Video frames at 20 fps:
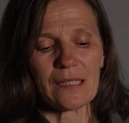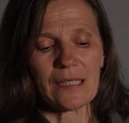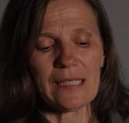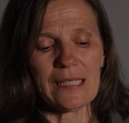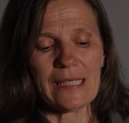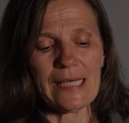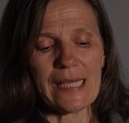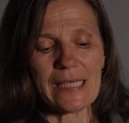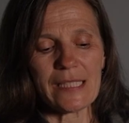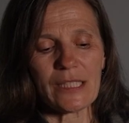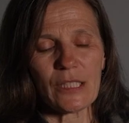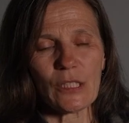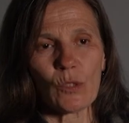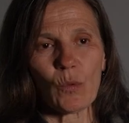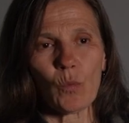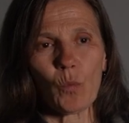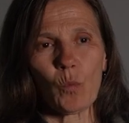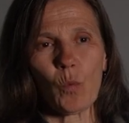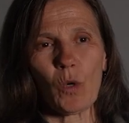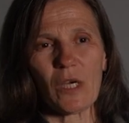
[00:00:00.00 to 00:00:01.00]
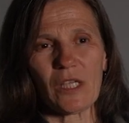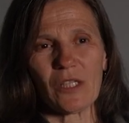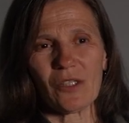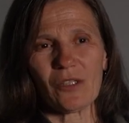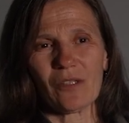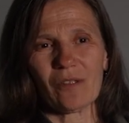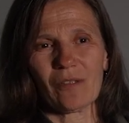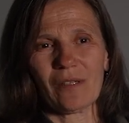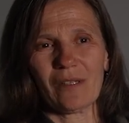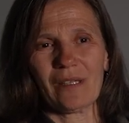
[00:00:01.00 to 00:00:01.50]
less
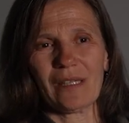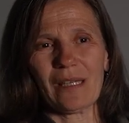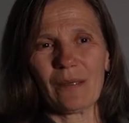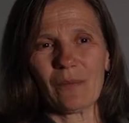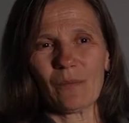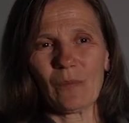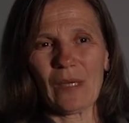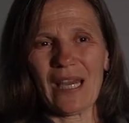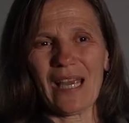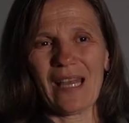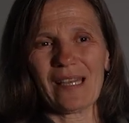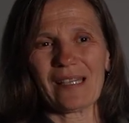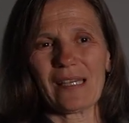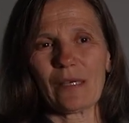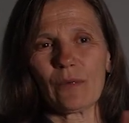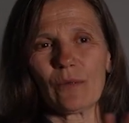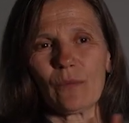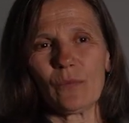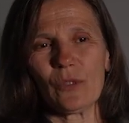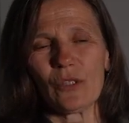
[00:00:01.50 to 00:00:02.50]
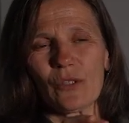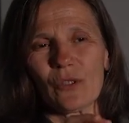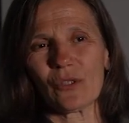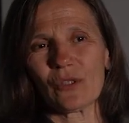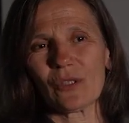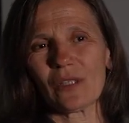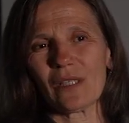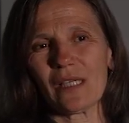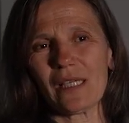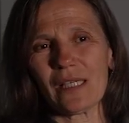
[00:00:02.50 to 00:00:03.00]
Western, they had their
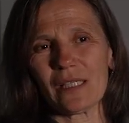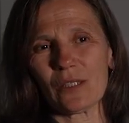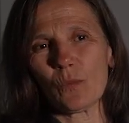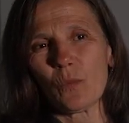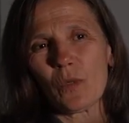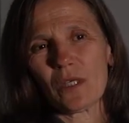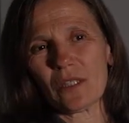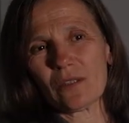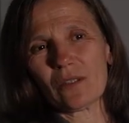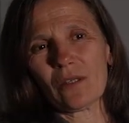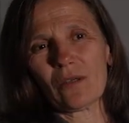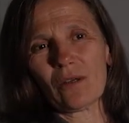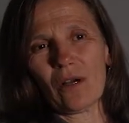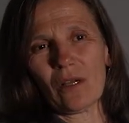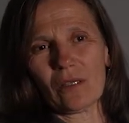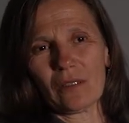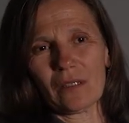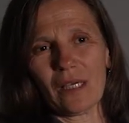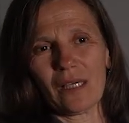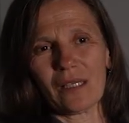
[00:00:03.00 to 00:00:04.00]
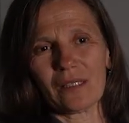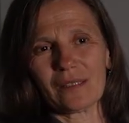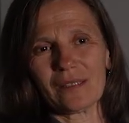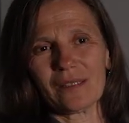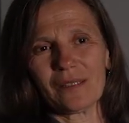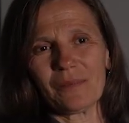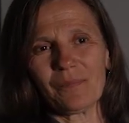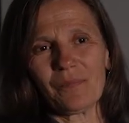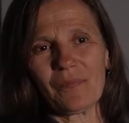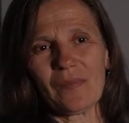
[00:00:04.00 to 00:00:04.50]
research in a less Western
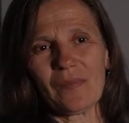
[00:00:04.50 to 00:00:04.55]
context.